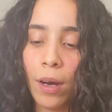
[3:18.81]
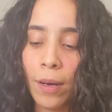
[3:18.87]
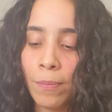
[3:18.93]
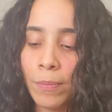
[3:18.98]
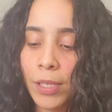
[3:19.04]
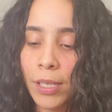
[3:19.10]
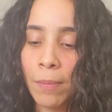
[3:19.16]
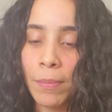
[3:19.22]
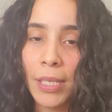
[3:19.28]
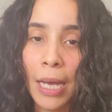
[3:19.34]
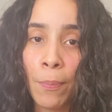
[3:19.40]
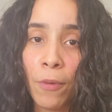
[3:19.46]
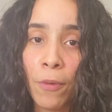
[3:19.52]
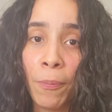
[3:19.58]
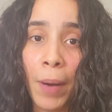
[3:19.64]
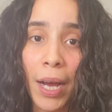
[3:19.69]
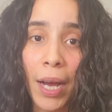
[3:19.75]
some type
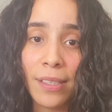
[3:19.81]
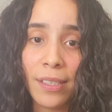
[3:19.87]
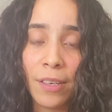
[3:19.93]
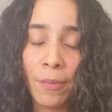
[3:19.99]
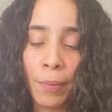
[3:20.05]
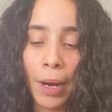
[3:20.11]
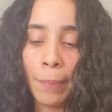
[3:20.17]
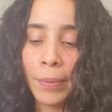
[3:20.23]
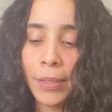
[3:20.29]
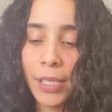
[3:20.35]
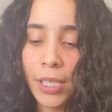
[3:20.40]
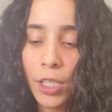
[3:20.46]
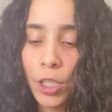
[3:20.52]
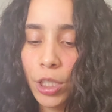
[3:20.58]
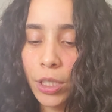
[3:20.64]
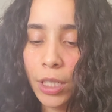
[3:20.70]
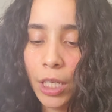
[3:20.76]
of positive
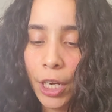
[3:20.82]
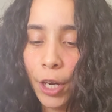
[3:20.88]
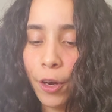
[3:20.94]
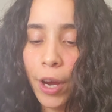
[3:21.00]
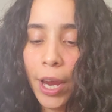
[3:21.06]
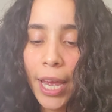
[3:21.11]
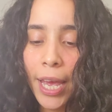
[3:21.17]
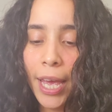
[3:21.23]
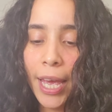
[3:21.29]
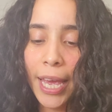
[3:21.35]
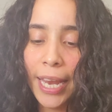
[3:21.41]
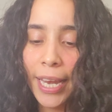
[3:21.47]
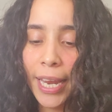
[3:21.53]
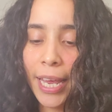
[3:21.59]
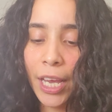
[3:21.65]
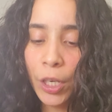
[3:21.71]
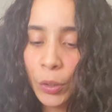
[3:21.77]
proposition here. An
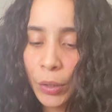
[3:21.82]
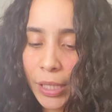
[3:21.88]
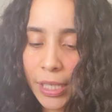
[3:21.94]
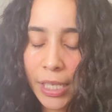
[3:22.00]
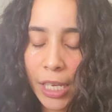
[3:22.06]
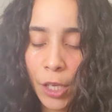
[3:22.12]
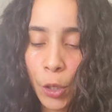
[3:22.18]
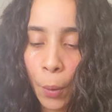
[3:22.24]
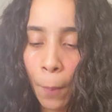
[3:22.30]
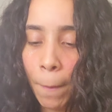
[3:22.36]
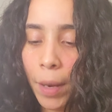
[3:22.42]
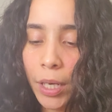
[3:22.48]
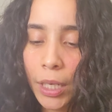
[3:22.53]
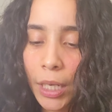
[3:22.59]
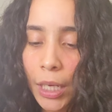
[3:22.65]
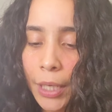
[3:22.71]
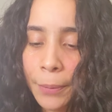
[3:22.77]
increase in your
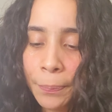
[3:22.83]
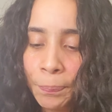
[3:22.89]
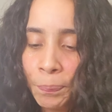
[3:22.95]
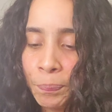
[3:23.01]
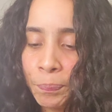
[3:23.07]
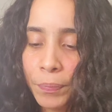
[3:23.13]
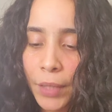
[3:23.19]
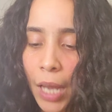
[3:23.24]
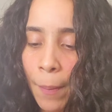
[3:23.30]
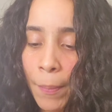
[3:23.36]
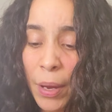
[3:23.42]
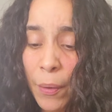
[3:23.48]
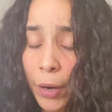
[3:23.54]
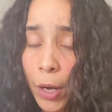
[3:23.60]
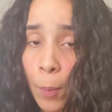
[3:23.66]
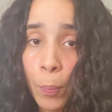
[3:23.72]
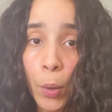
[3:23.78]
money. I'm
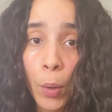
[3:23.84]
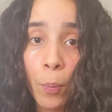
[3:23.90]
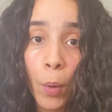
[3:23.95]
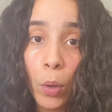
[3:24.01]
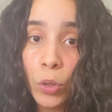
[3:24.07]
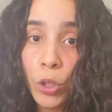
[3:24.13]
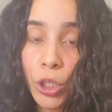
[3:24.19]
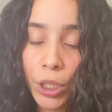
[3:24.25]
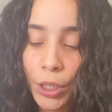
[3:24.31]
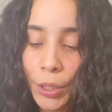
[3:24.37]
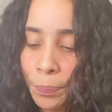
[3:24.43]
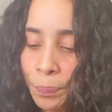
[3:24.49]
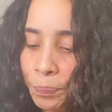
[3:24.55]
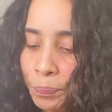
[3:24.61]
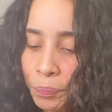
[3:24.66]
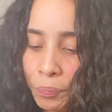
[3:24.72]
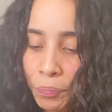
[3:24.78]
hearing a promotion